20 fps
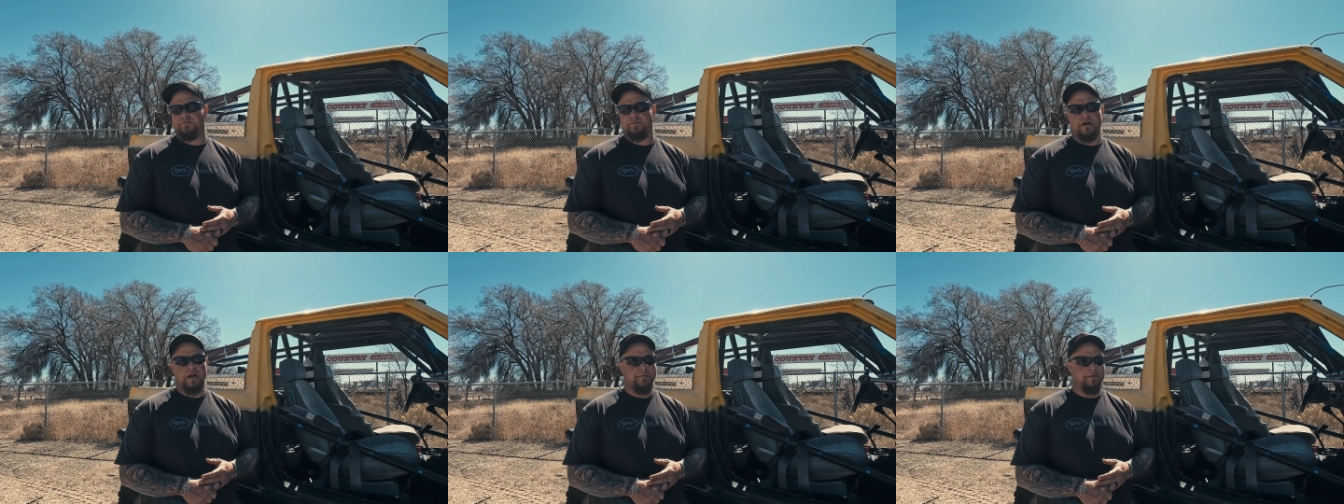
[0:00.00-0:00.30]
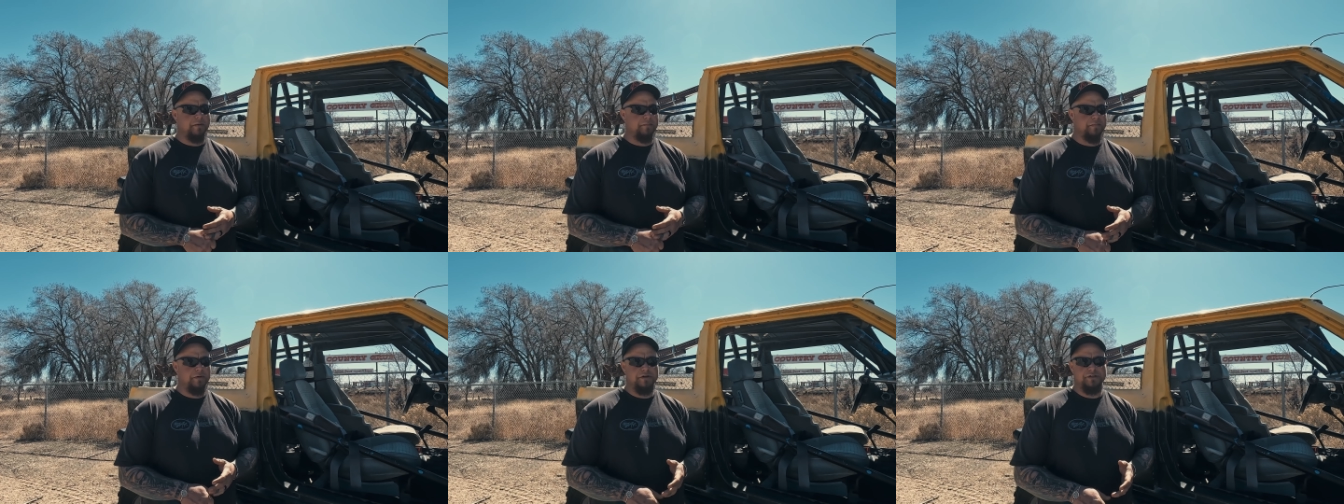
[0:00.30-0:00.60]

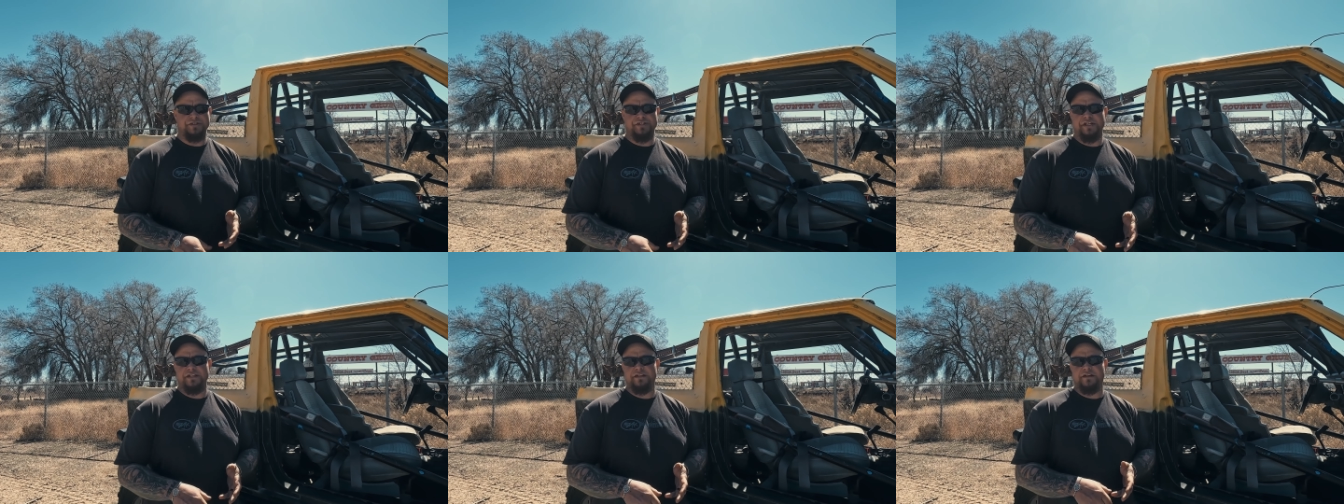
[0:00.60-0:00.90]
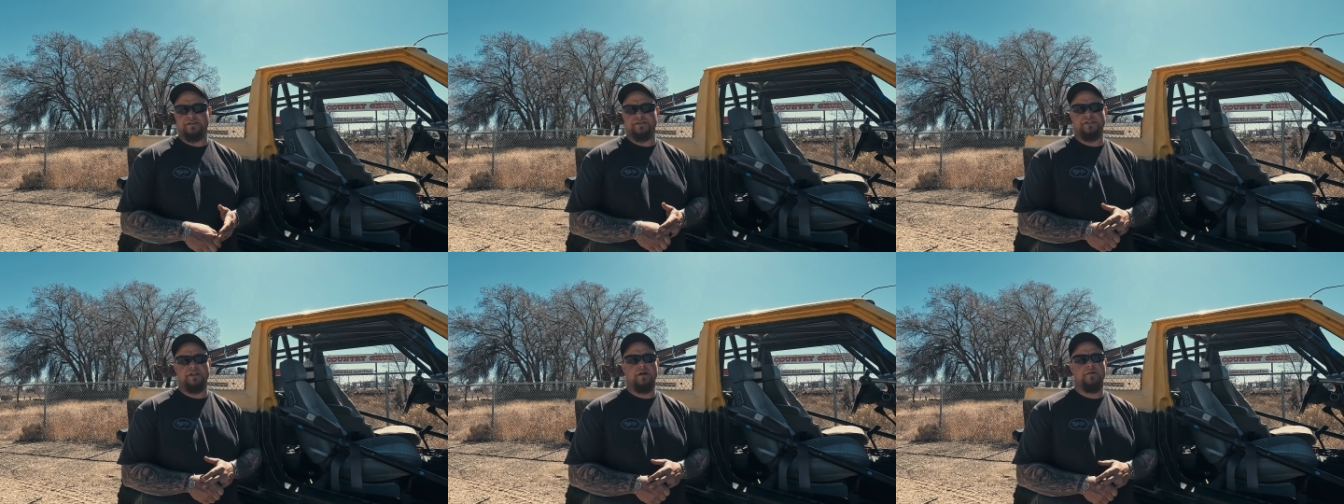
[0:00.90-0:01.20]
rubber bushing.
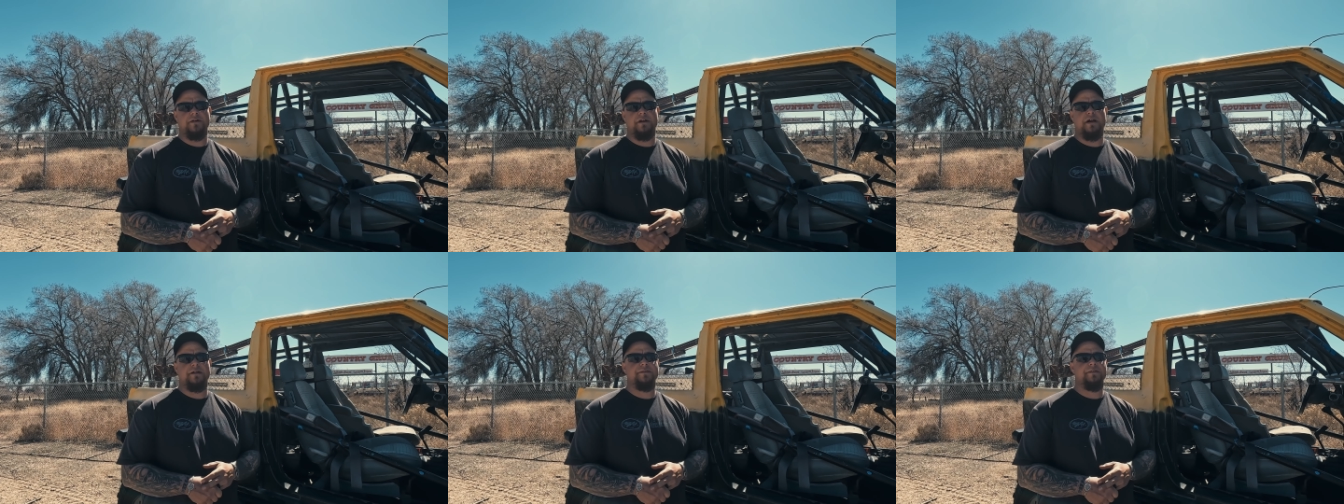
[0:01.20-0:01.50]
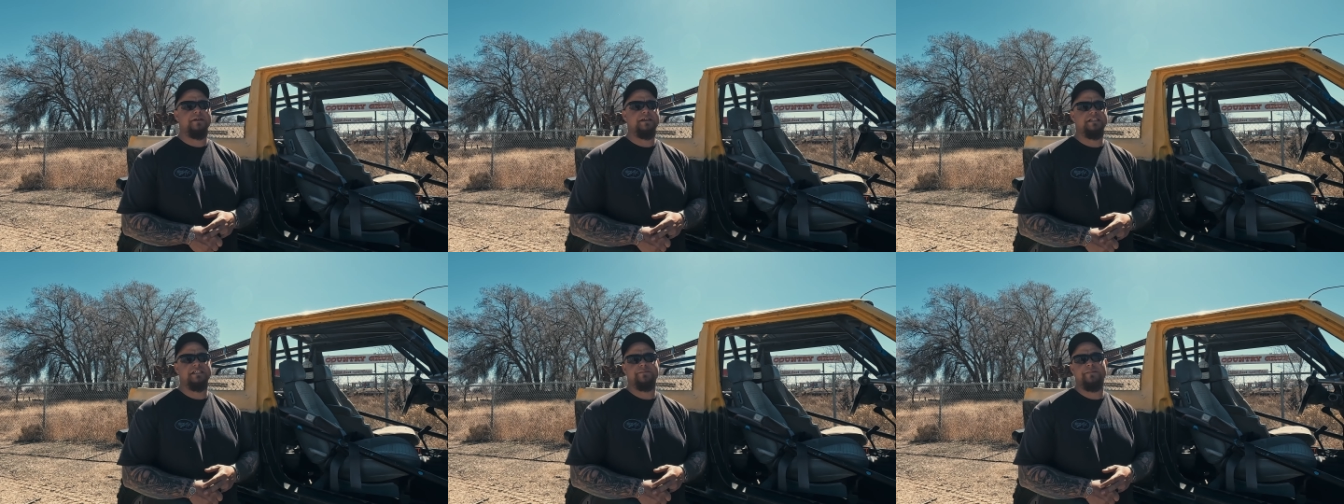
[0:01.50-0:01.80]
There's no
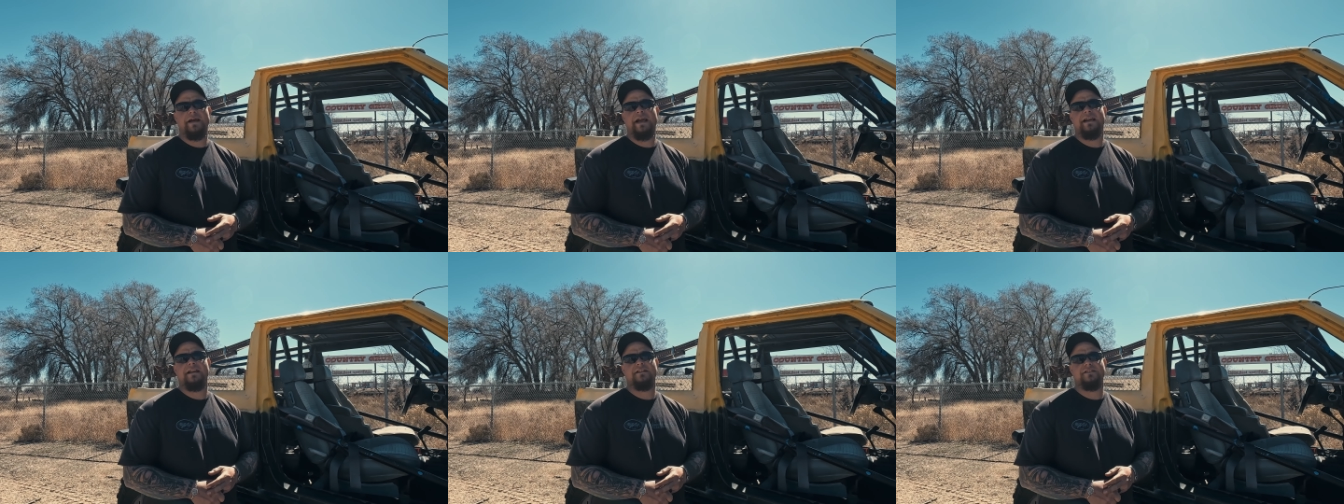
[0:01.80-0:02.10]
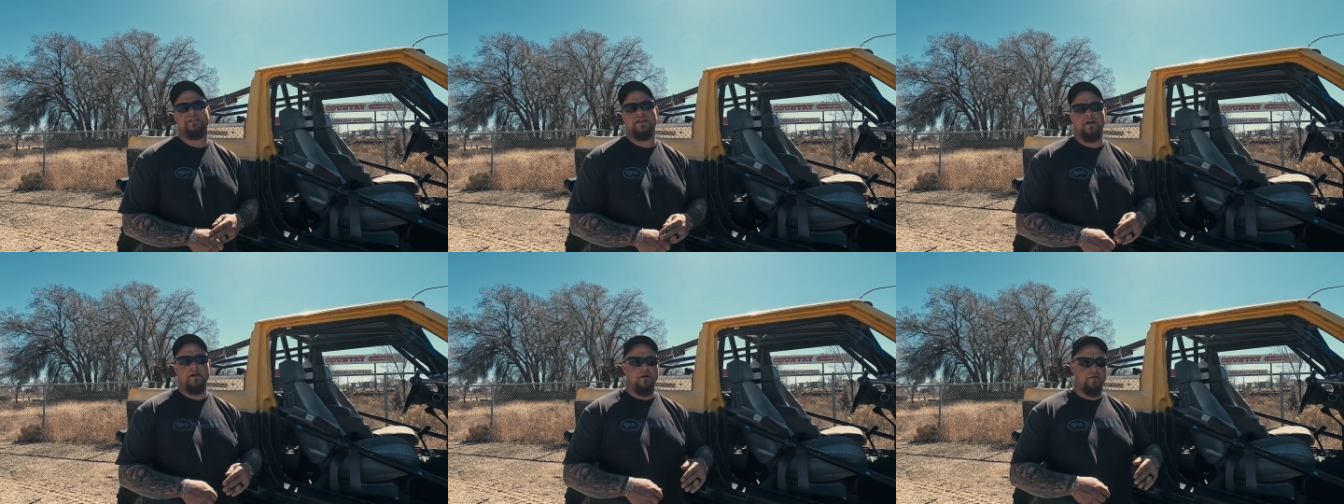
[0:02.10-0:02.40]
nothing. He's made
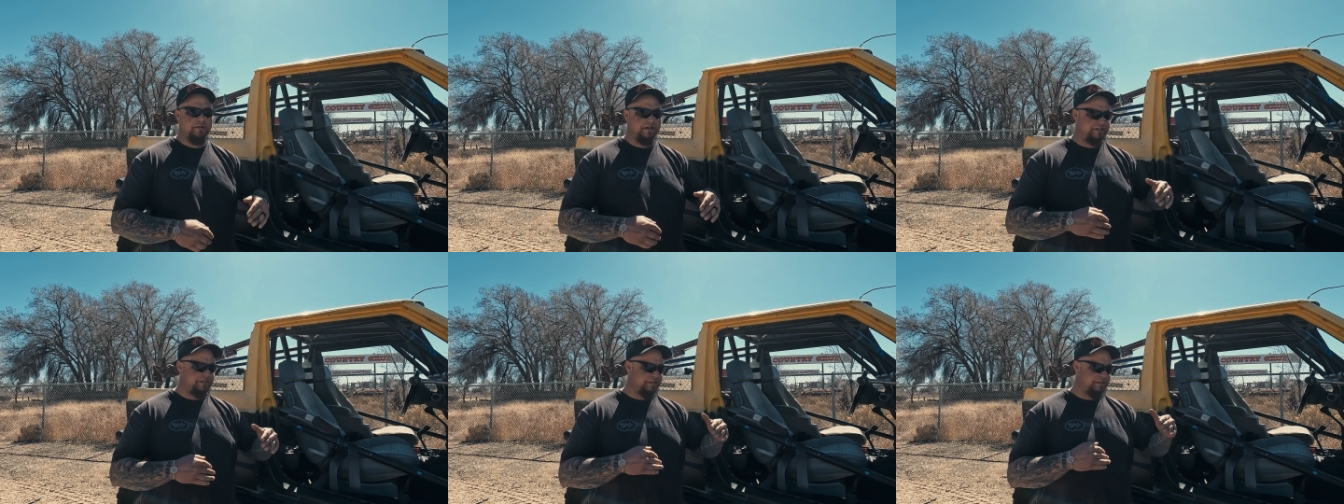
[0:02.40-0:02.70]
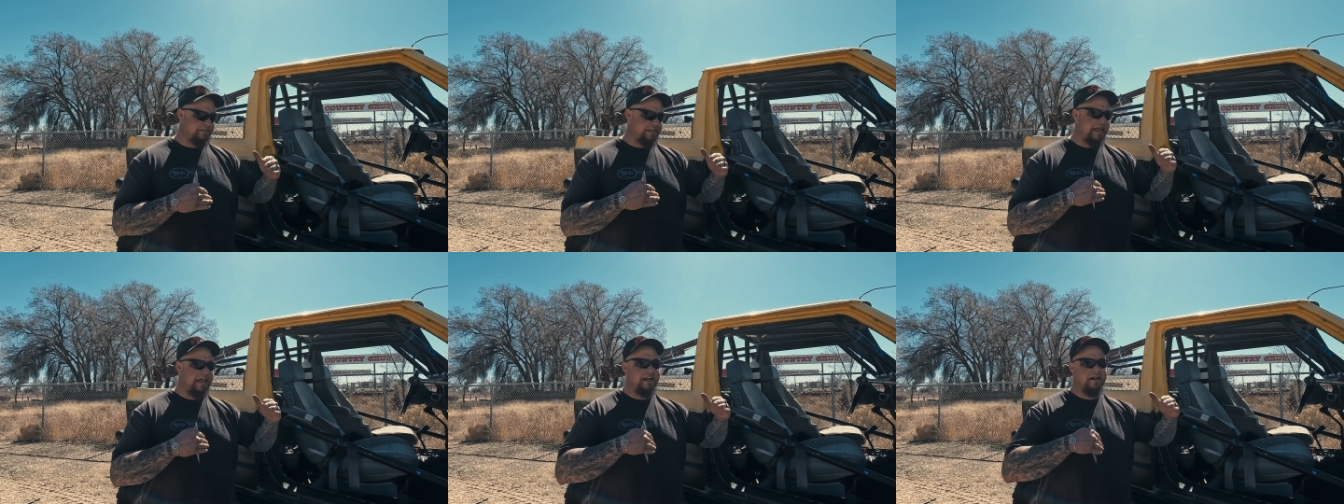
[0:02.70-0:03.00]
his own. It's
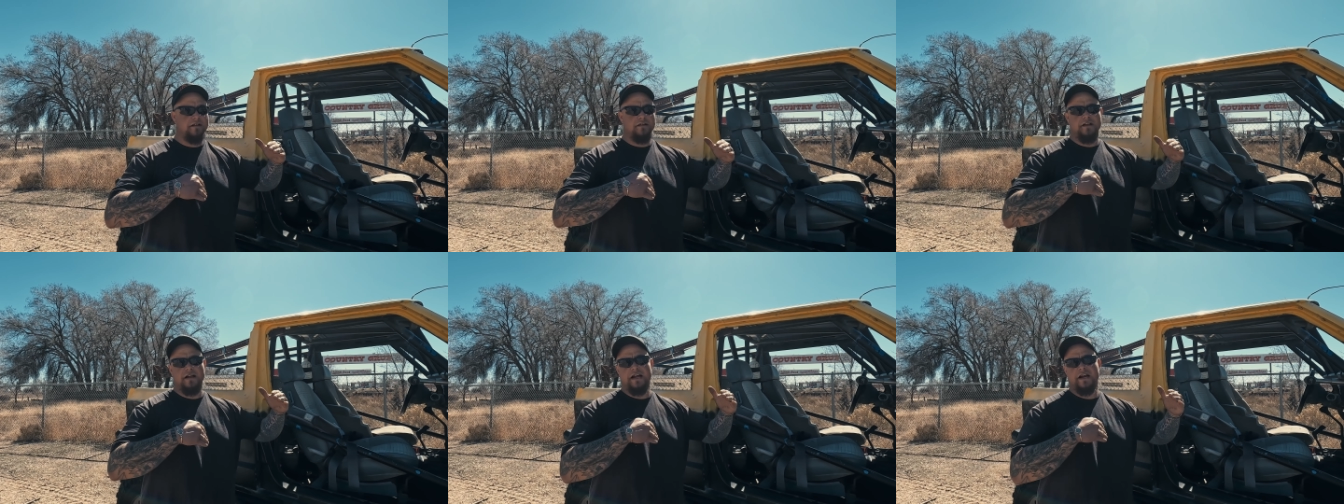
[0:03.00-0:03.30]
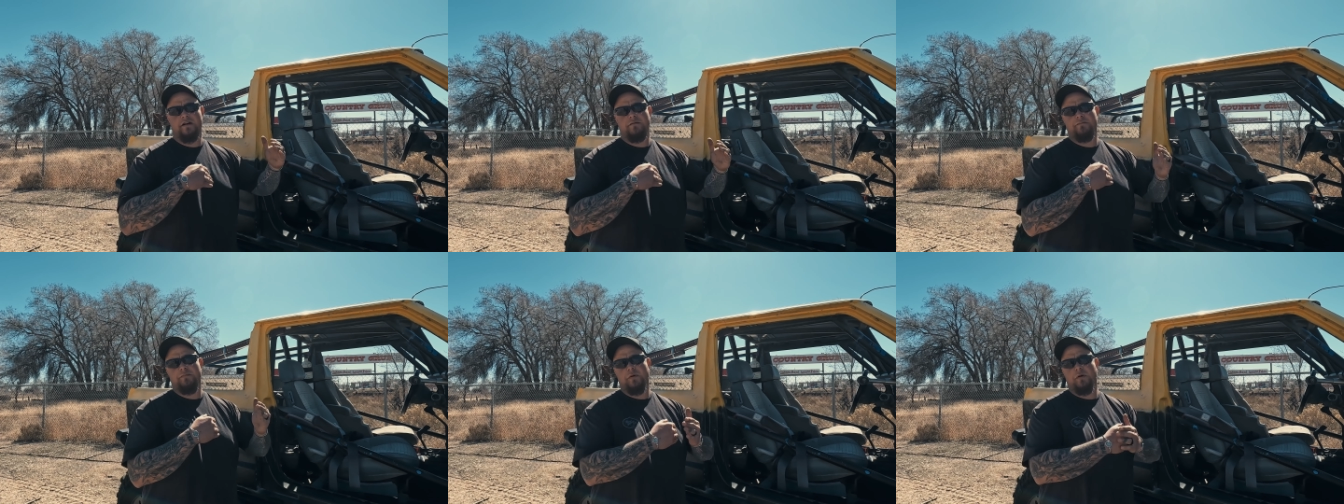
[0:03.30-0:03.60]
just angle
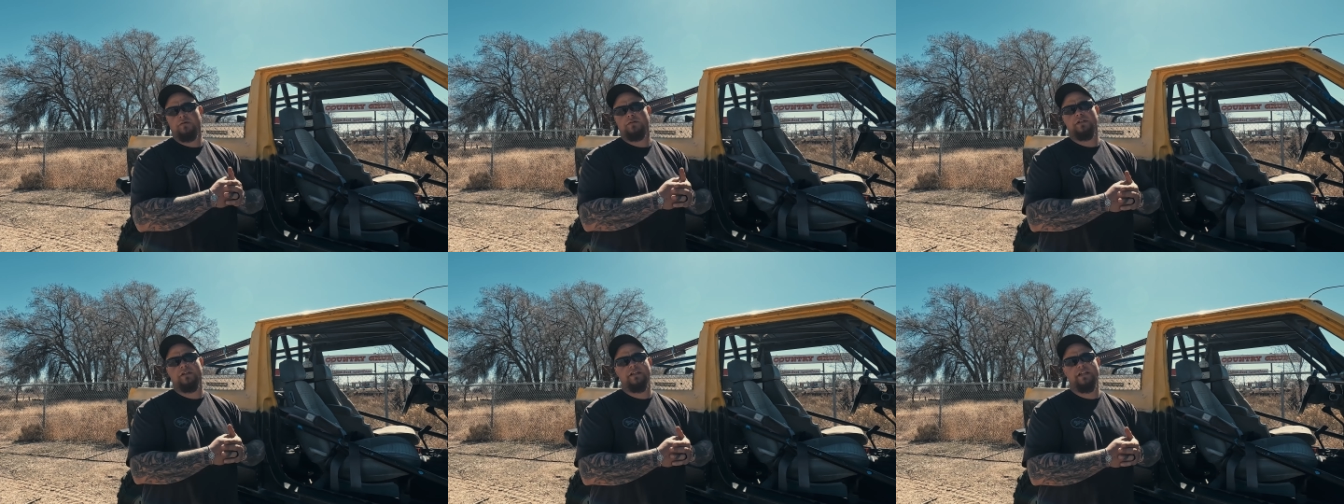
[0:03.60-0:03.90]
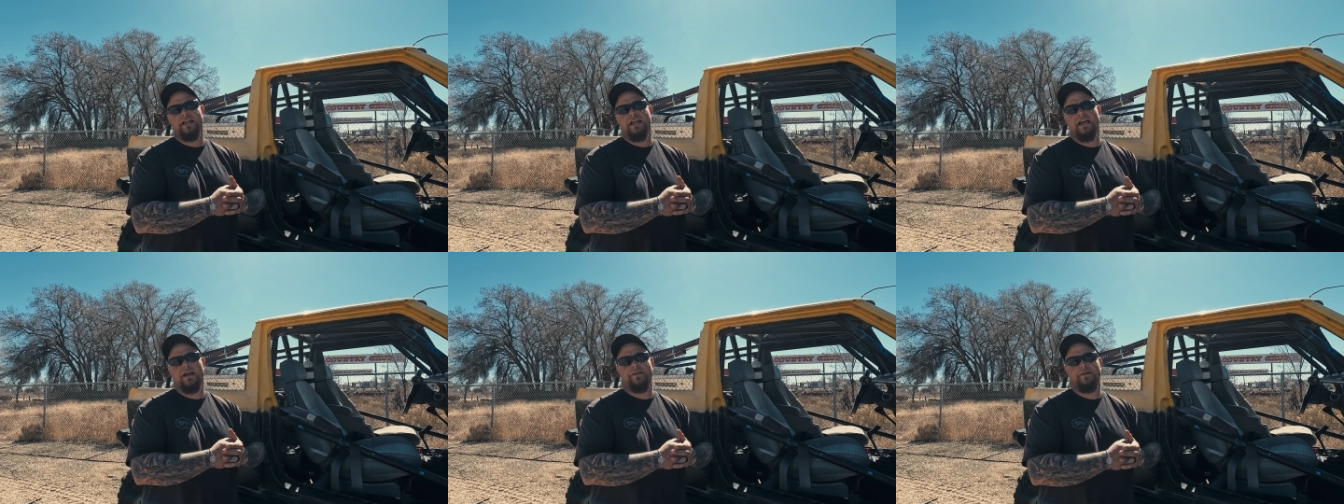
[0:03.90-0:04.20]
iron bolted
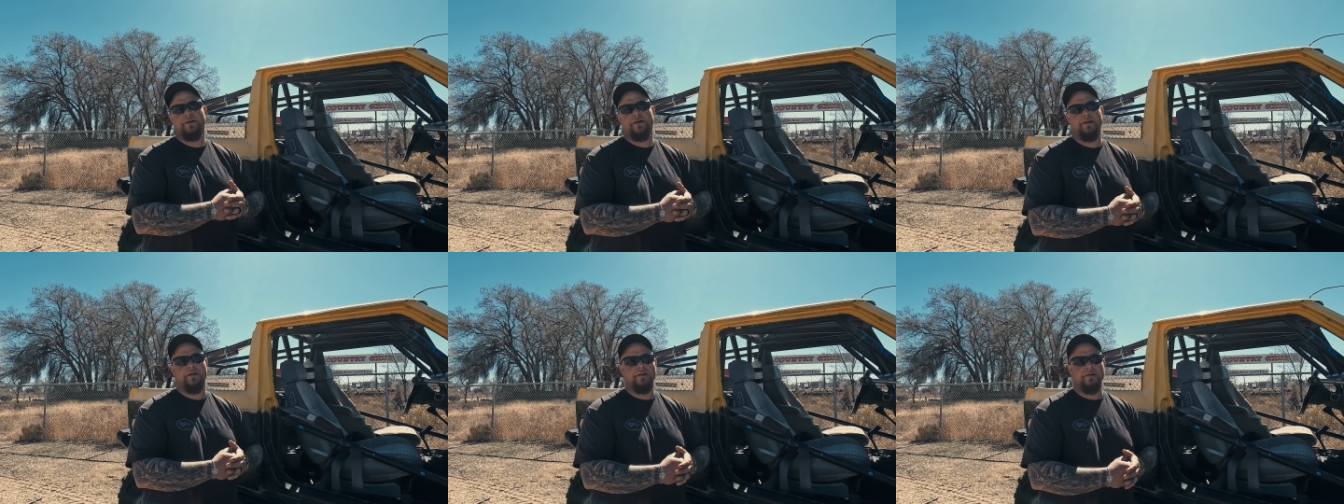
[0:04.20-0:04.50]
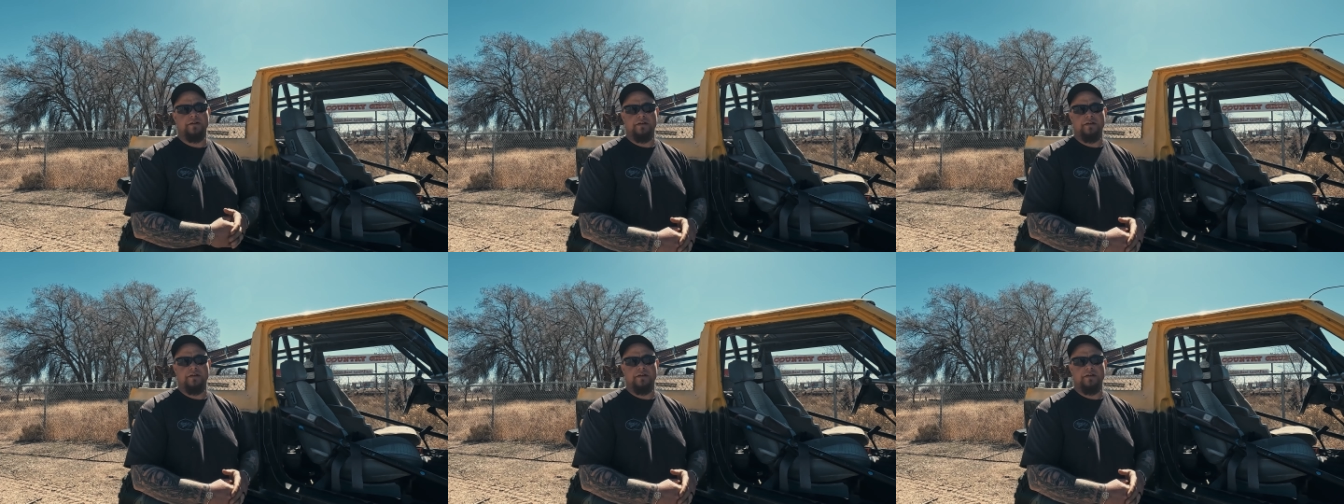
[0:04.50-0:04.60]
together.